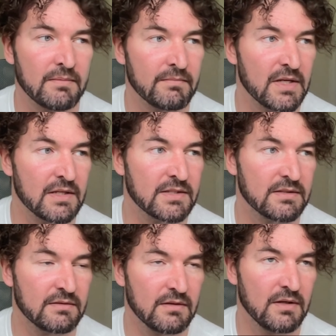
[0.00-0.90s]

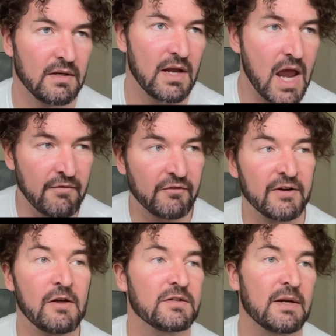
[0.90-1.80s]
It's everything
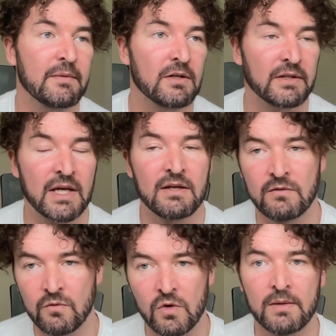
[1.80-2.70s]
else that we look at,
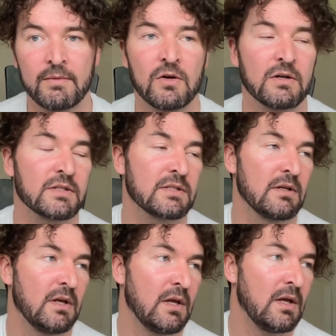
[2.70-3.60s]
order blocks,
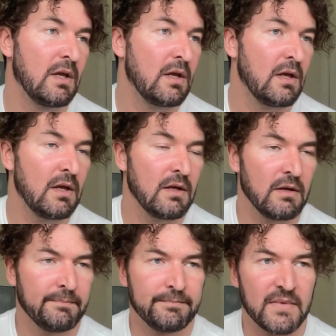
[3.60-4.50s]

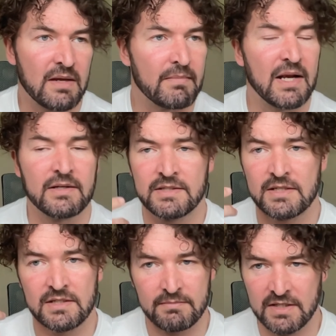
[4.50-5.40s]

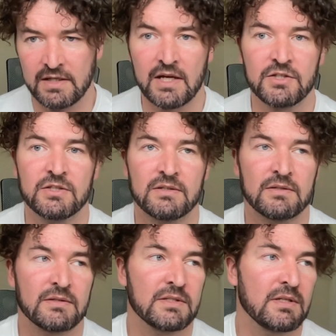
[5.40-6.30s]
imbalances,
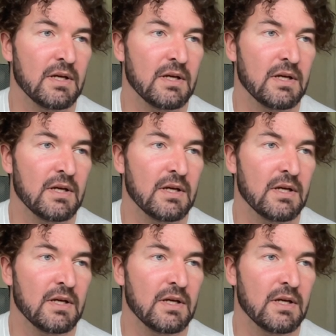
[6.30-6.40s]
mitigations,